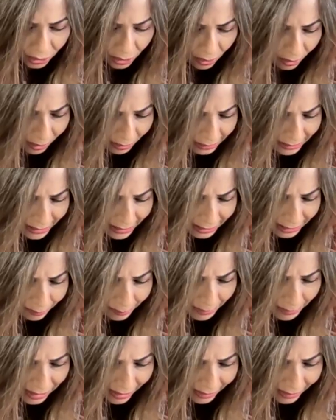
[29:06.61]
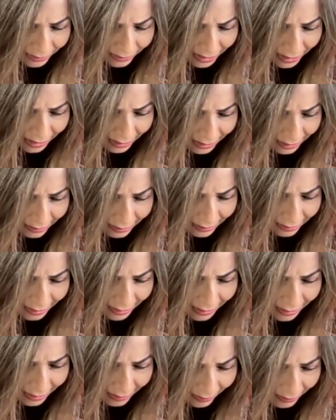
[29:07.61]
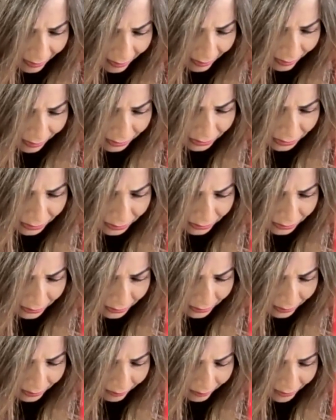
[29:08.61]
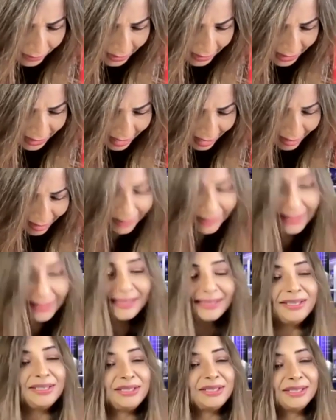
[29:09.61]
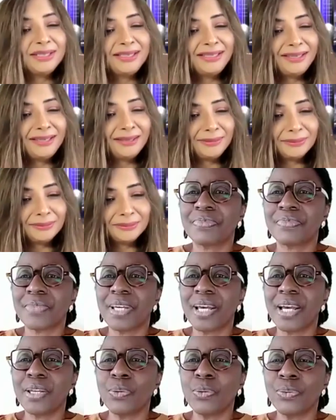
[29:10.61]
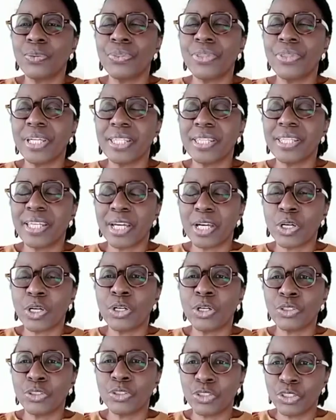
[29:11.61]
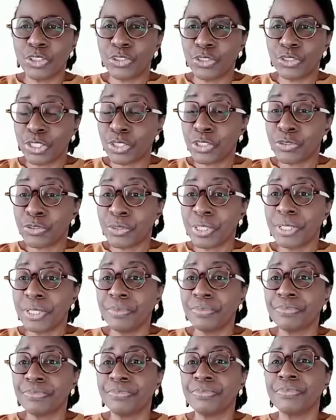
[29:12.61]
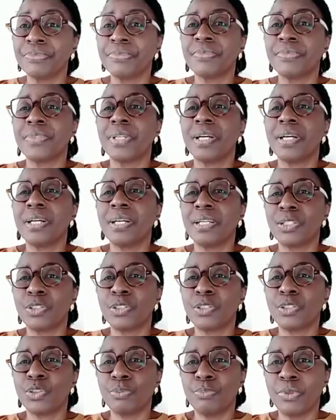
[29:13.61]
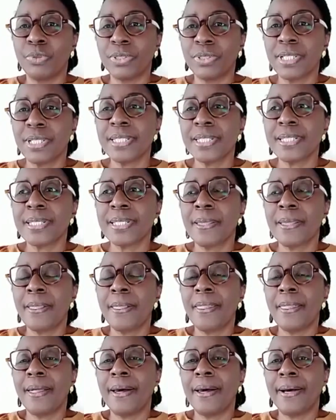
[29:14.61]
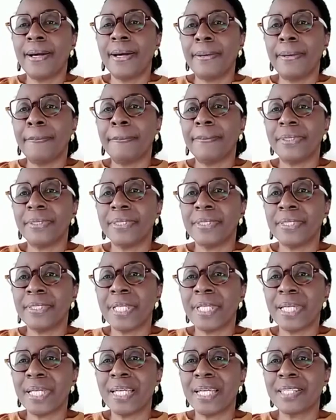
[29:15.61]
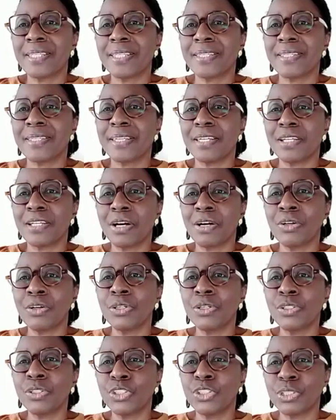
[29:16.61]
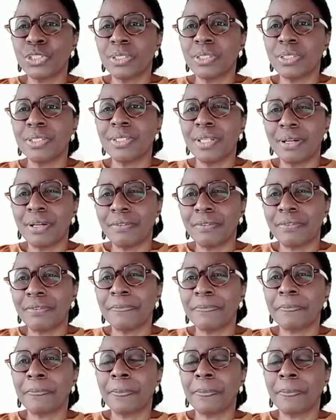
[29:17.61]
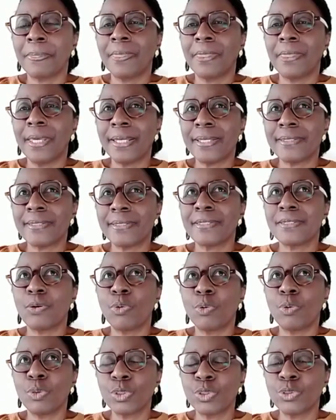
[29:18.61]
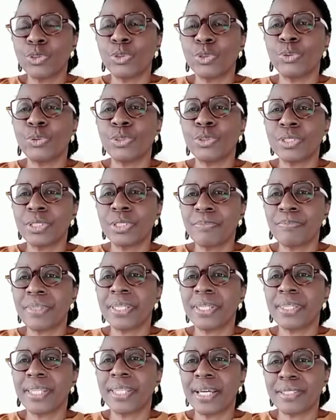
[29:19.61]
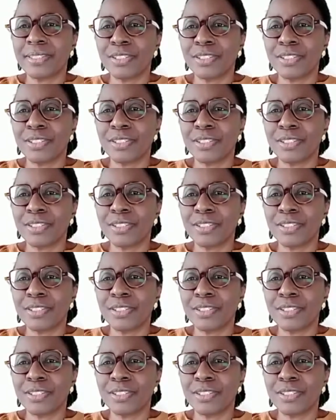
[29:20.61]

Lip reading: all these be contradictory to the unconditional love? I don't think they're contradictory, to be honest. It's unconditional love is also something that